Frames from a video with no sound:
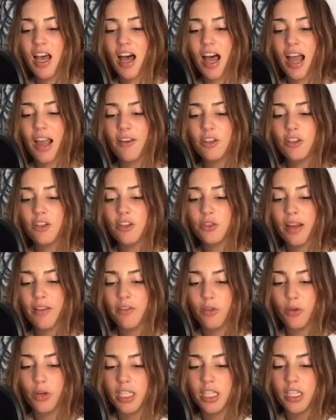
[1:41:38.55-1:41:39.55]
I was
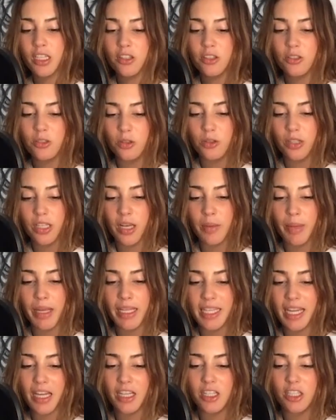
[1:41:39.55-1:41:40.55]
around 14 years old, and my
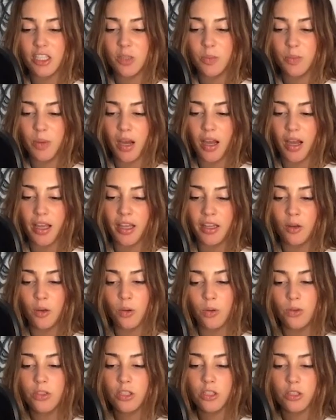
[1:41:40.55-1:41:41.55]
dad just bought an
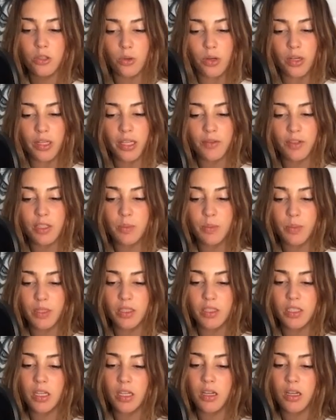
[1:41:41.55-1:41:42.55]
old store that was
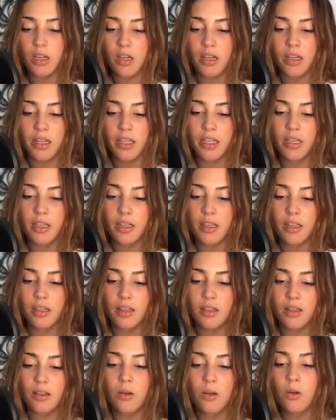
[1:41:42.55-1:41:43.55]
built on
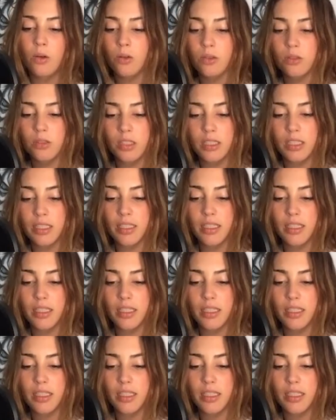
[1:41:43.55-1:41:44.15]
old